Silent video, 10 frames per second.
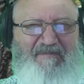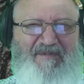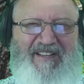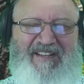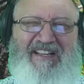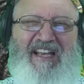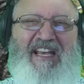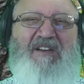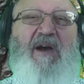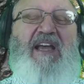But
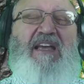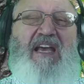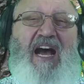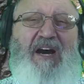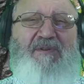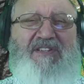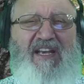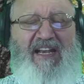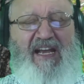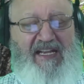anyway, I was
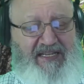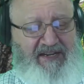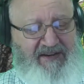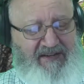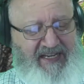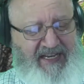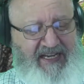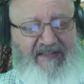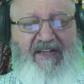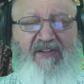getting out there and getting
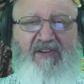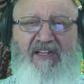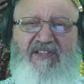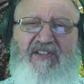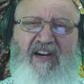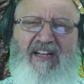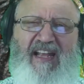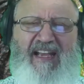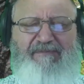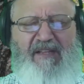an early start,
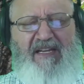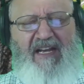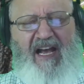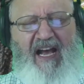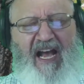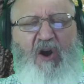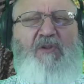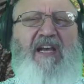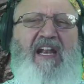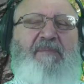and I
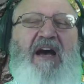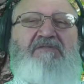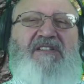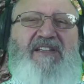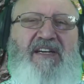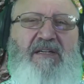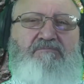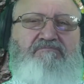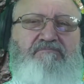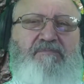only got about,
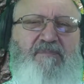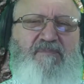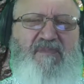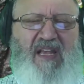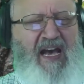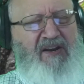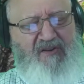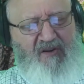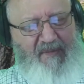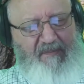I don't
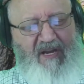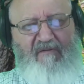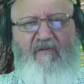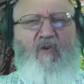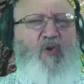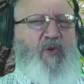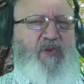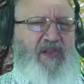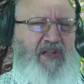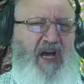know, maybe a fourth
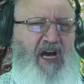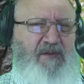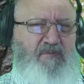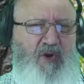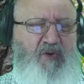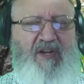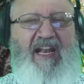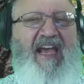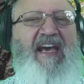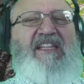of the lawn mowed,
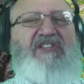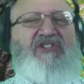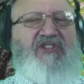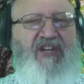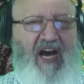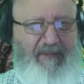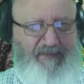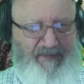and I had to stop.